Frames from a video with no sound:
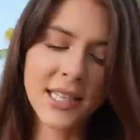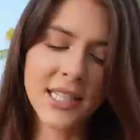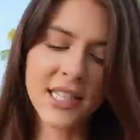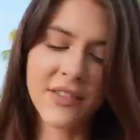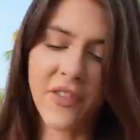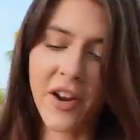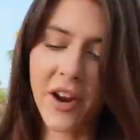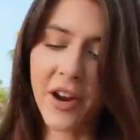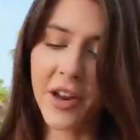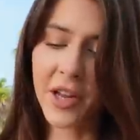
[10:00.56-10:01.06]
it's
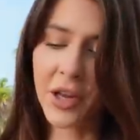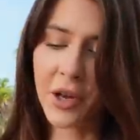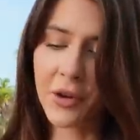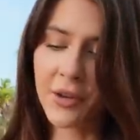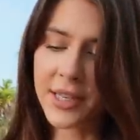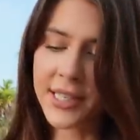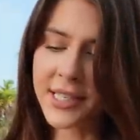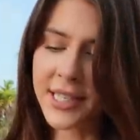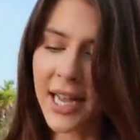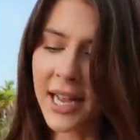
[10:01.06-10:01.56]
very
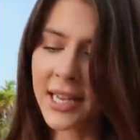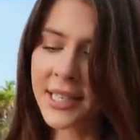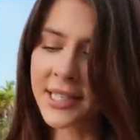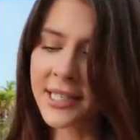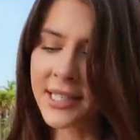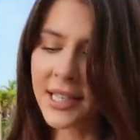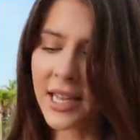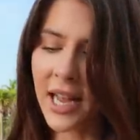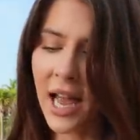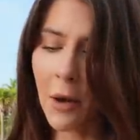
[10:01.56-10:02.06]

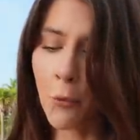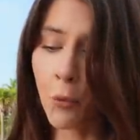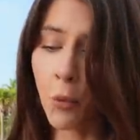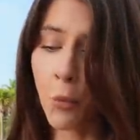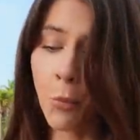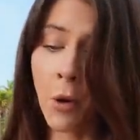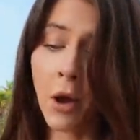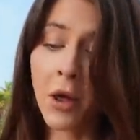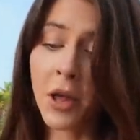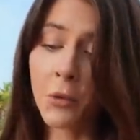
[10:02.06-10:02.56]
unisex,
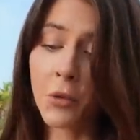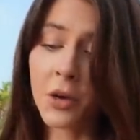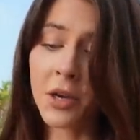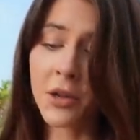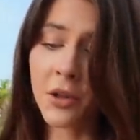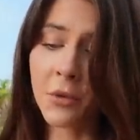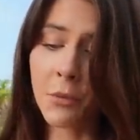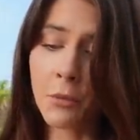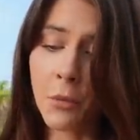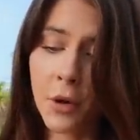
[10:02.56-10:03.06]
probably one
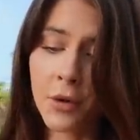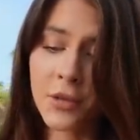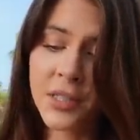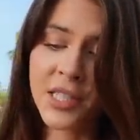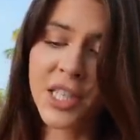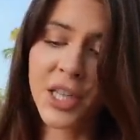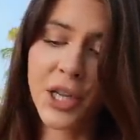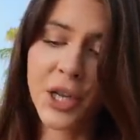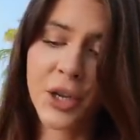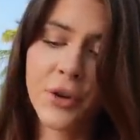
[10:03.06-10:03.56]
of the
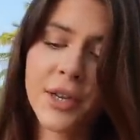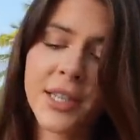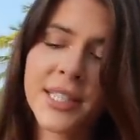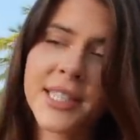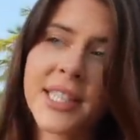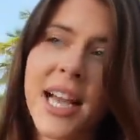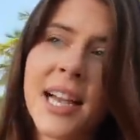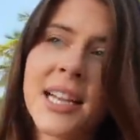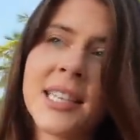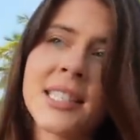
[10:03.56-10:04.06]
most
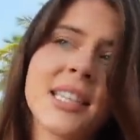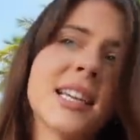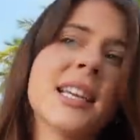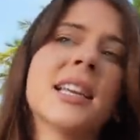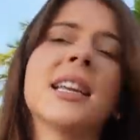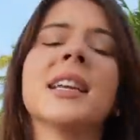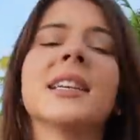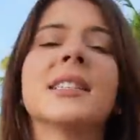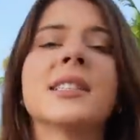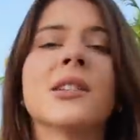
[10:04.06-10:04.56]
unisex
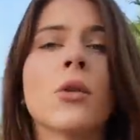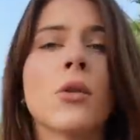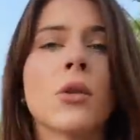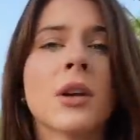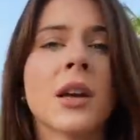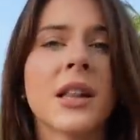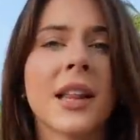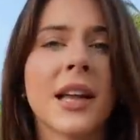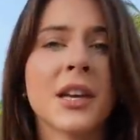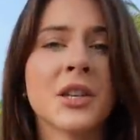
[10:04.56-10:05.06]
in his whole
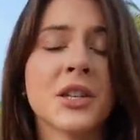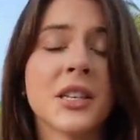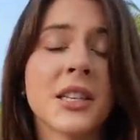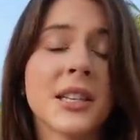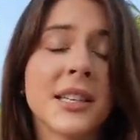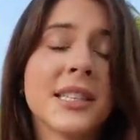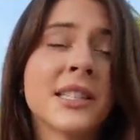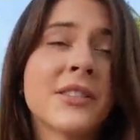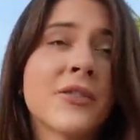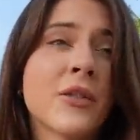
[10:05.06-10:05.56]
collection, at
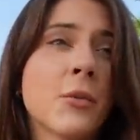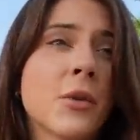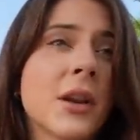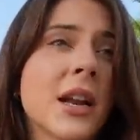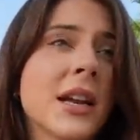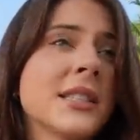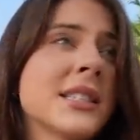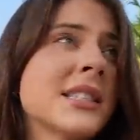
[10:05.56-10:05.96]
least from what I